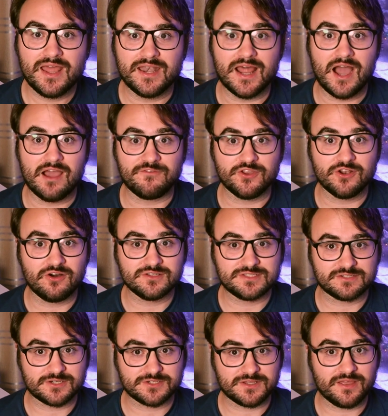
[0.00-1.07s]
Now, if you
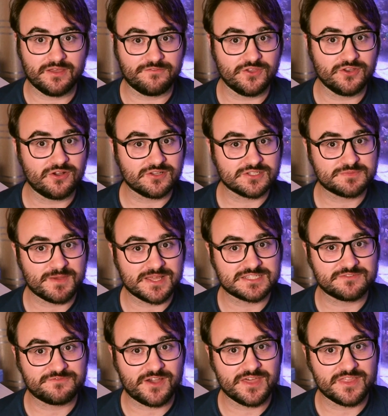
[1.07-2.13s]
don't
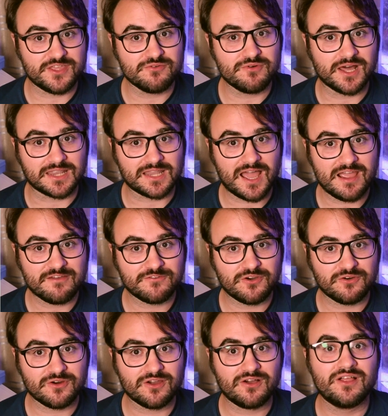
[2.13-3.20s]
specify that you want live
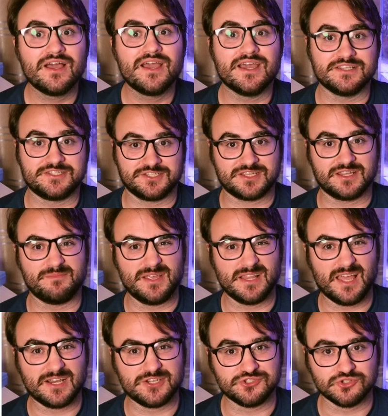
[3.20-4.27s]
coral, it's just going to be
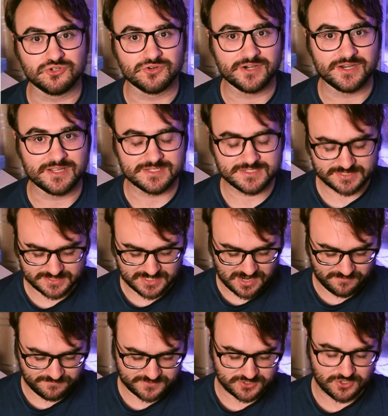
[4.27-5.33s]
like jewelry and stuff.